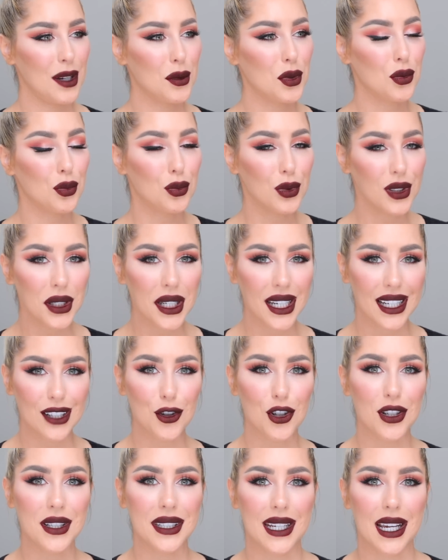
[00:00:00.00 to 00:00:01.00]
It was really
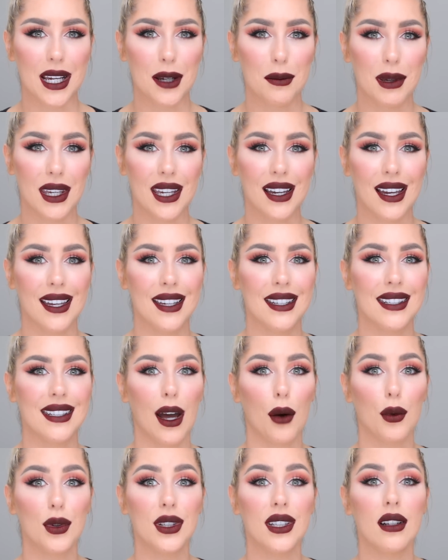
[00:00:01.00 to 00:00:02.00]
interesting because
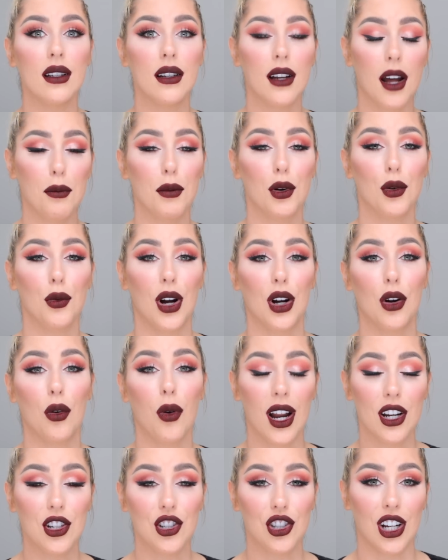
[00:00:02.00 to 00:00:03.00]
that was the number one
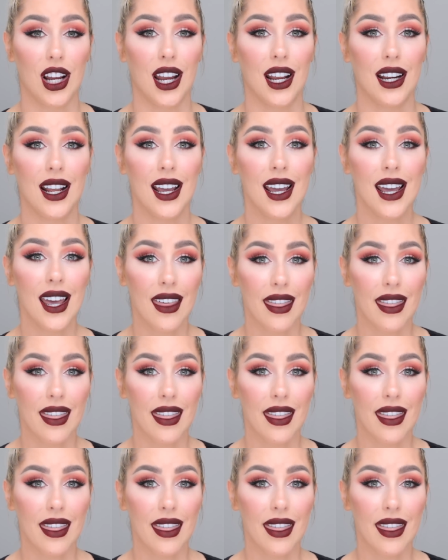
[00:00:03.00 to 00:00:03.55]
question